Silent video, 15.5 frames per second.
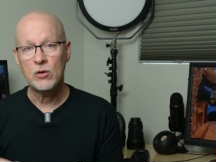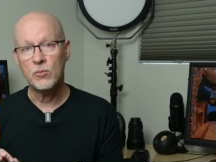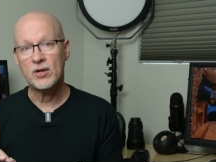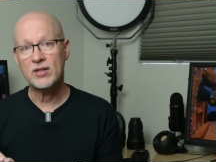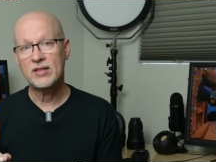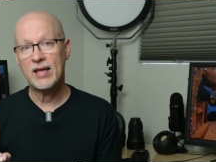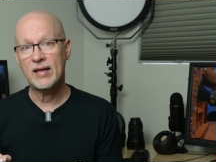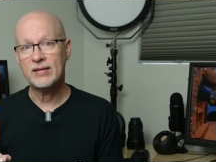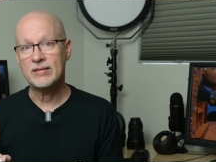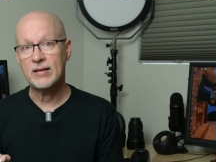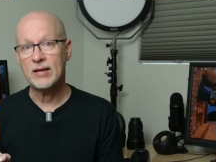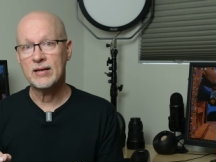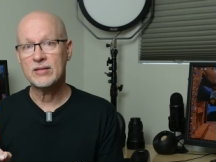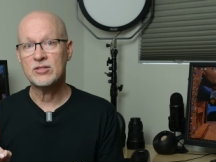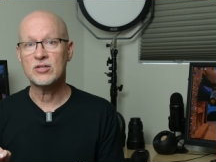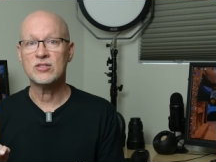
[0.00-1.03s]
And what that
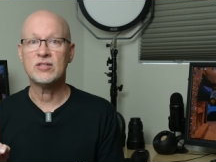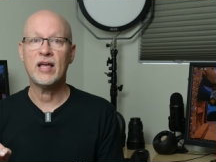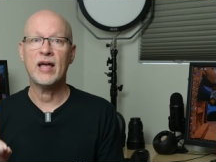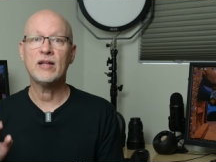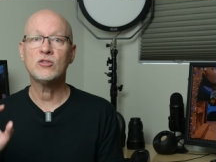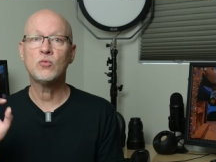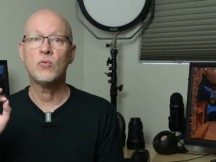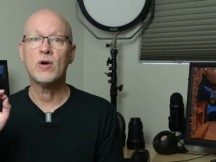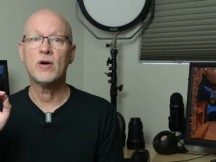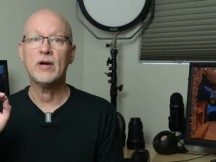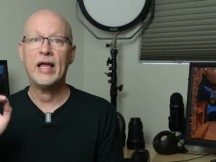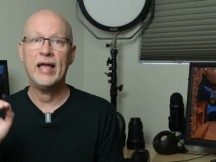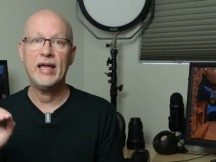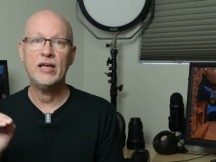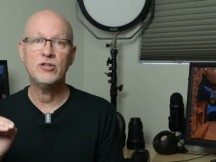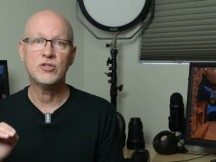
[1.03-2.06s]
does is that's
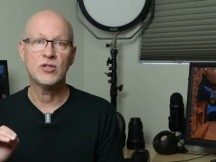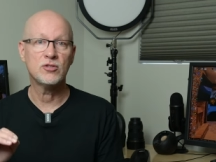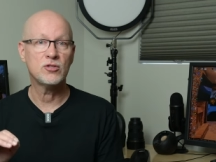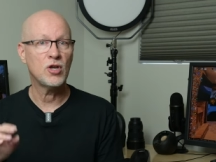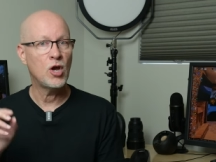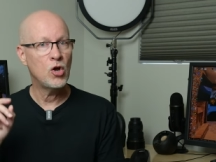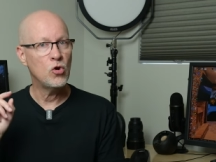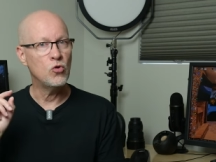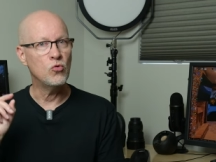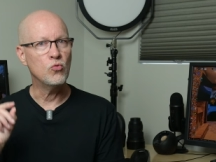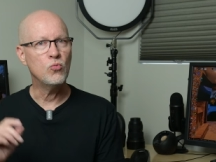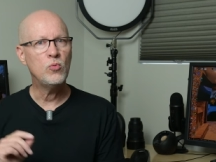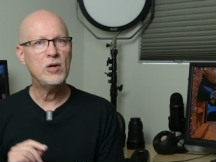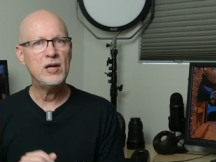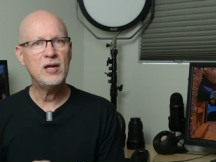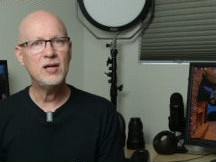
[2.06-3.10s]
where agents
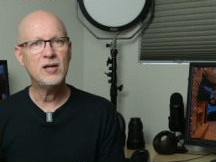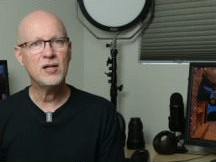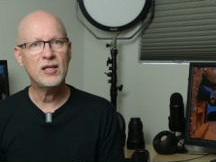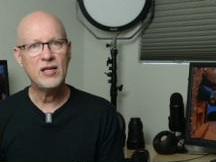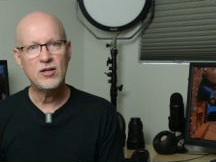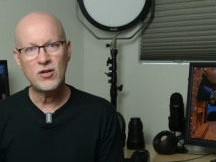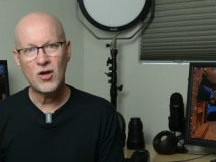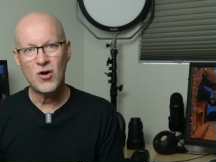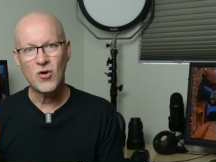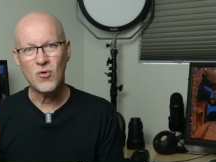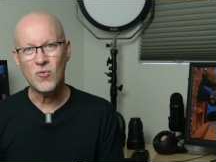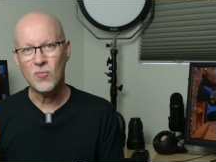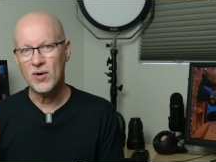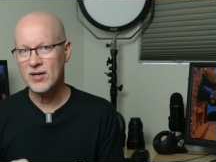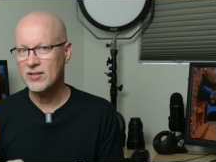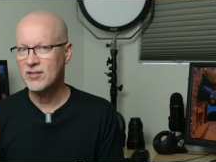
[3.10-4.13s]
who really know
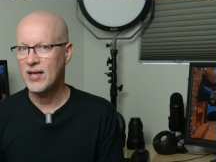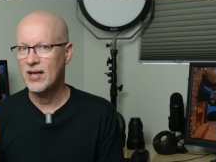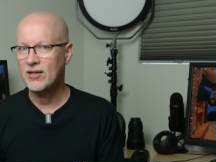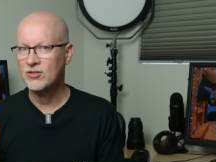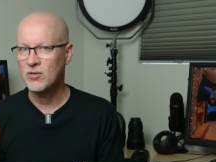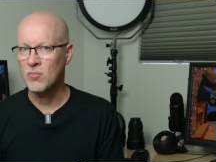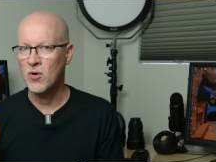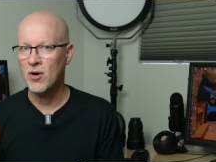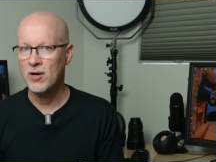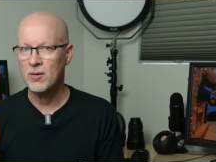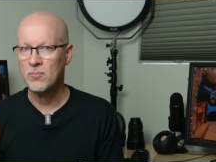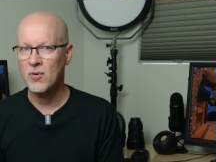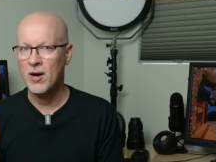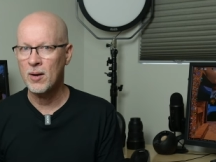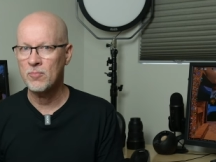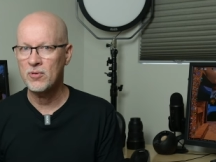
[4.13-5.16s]
what it takes to
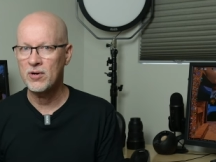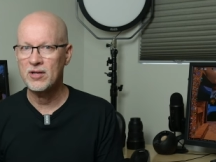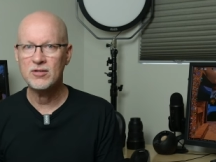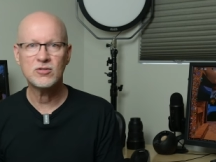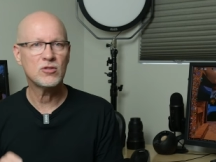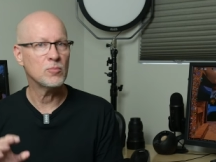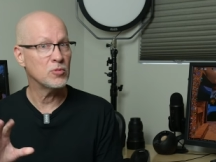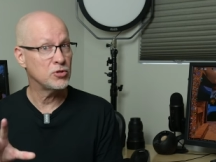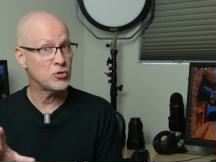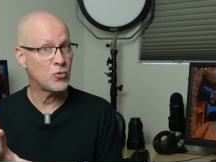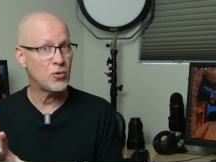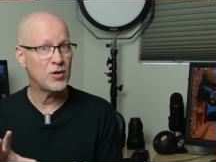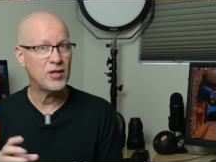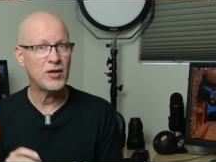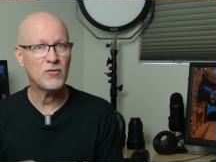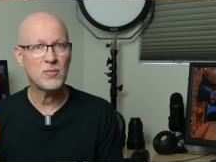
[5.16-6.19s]
market properties, the
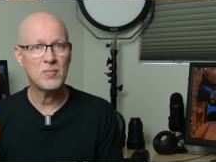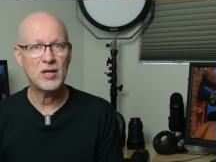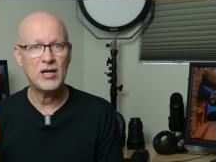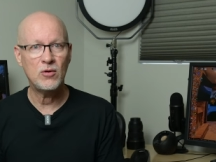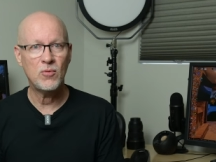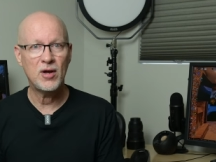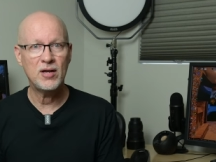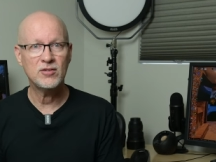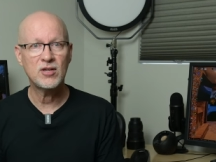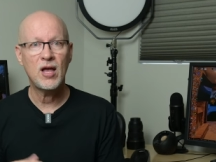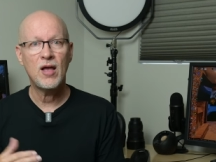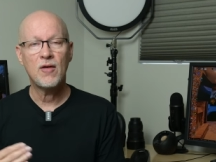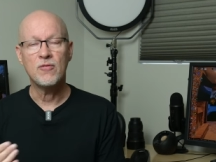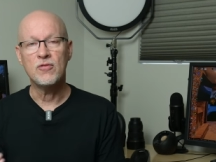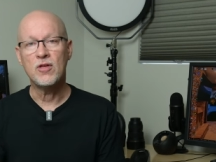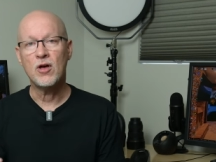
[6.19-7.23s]
majority of them anyways,
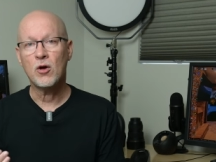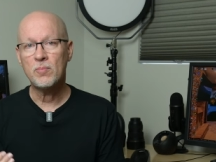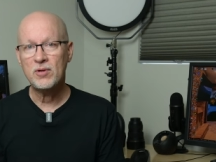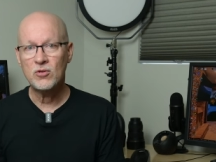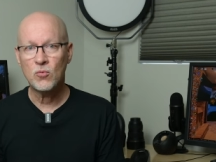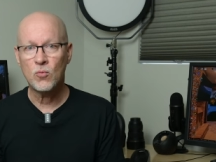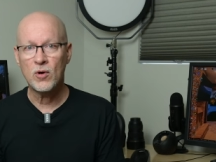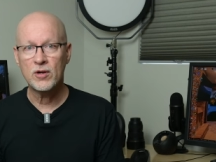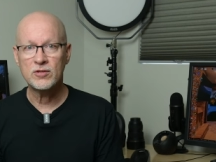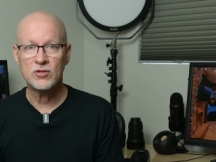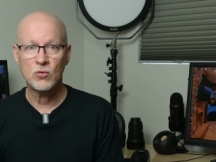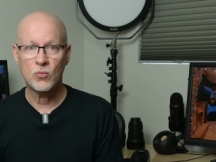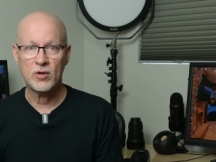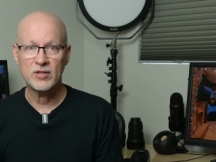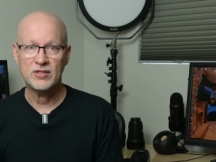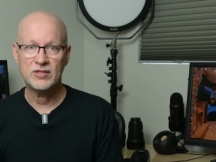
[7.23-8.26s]
they'll be the ones
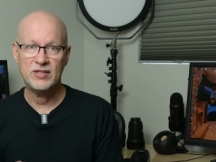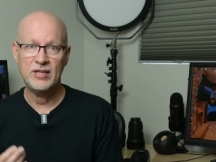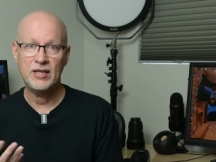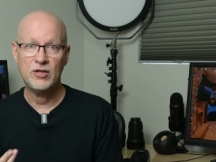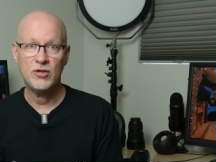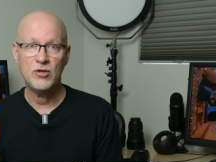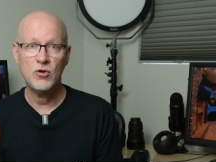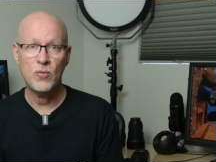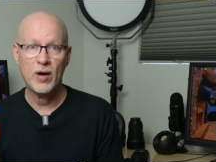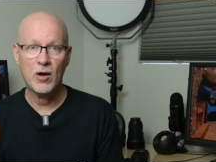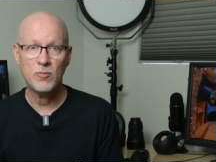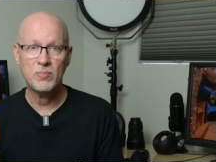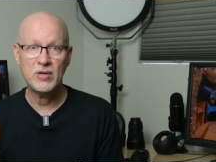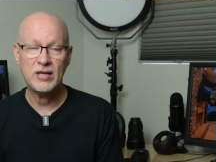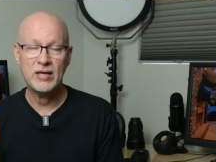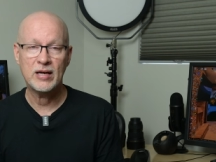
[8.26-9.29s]
that want to seek you
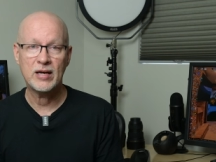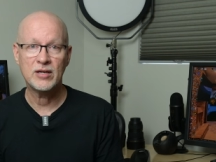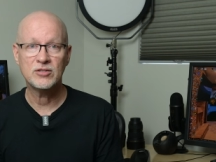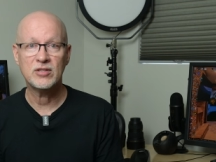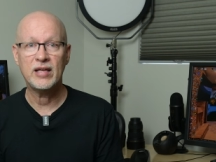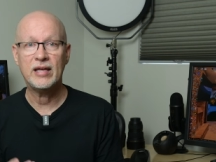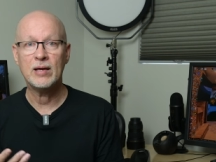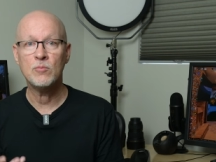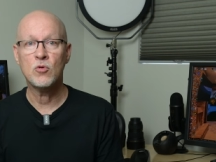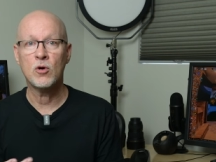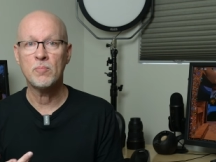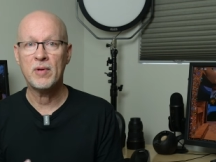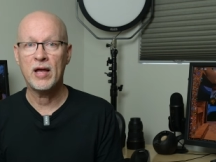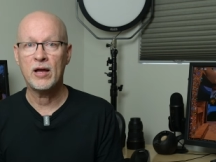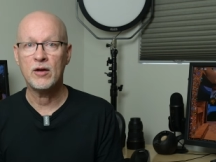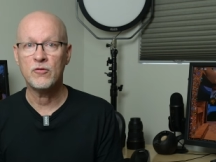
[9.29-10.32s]
out because they get more
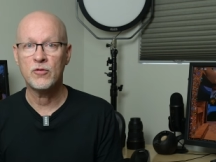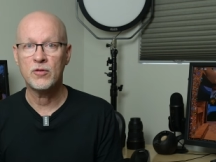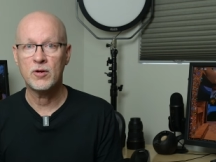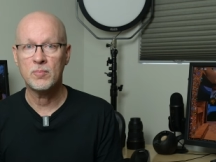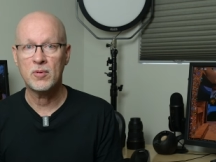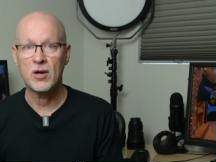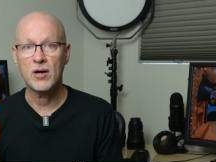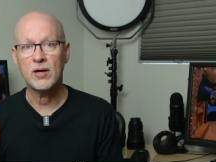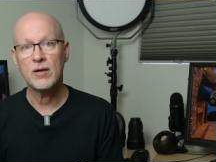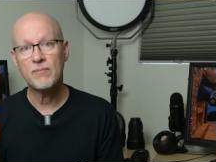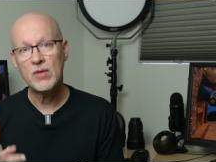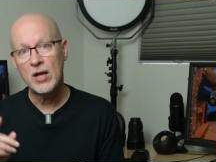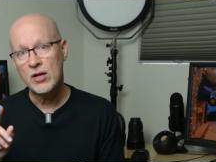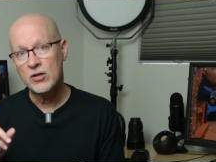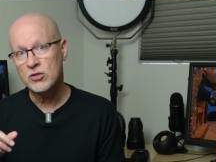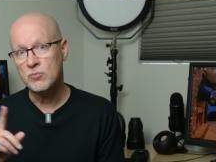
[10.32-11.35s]
bang for their buck.
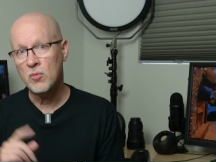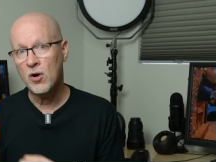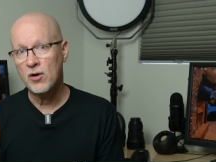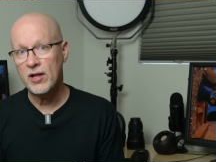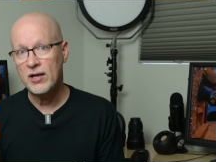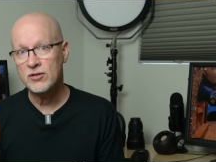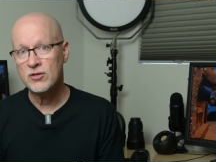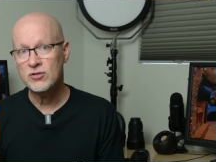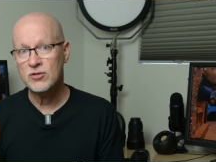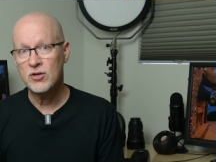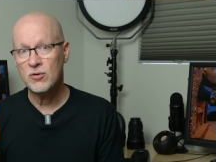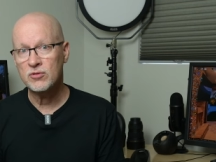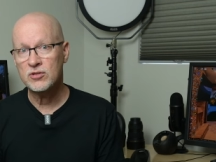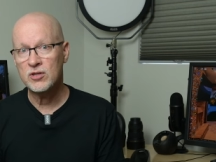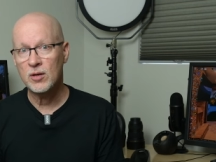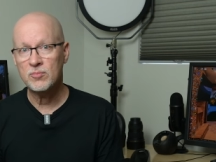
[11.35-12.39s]
Smart agents
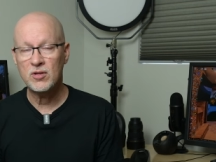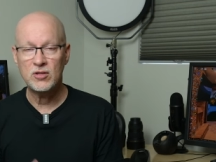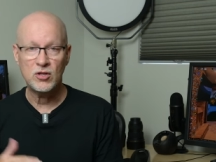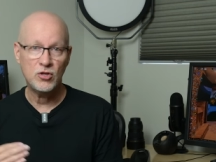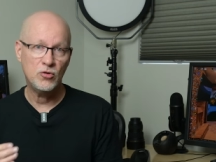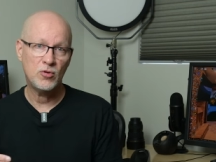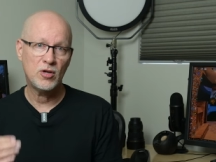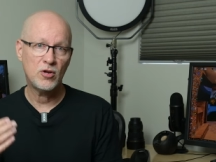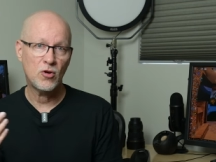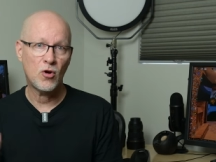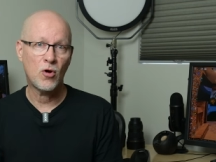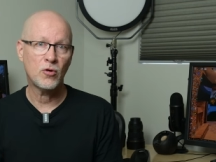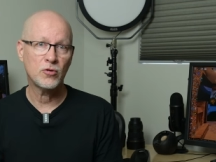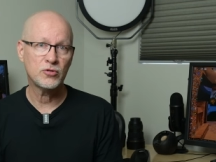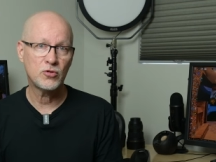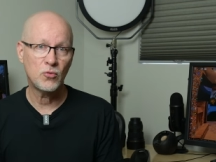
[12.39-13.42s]
know something that you can
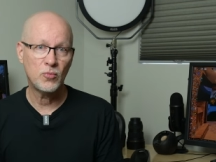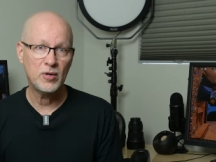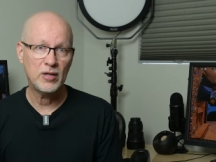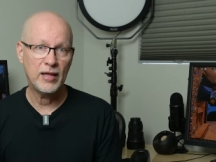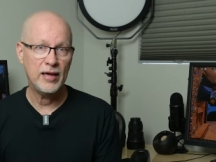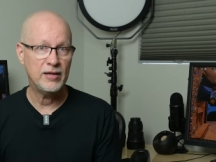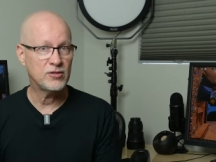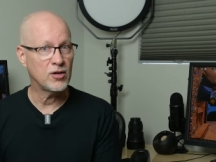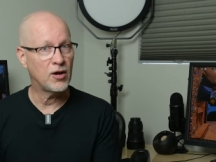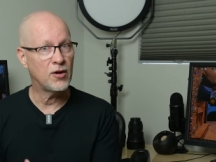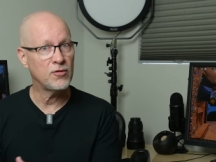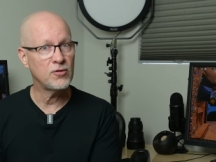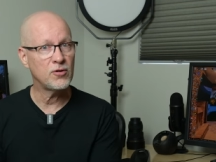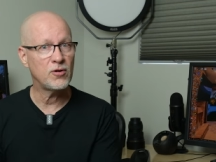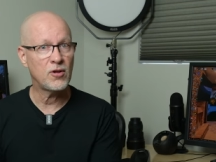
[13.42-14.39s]
also relay to other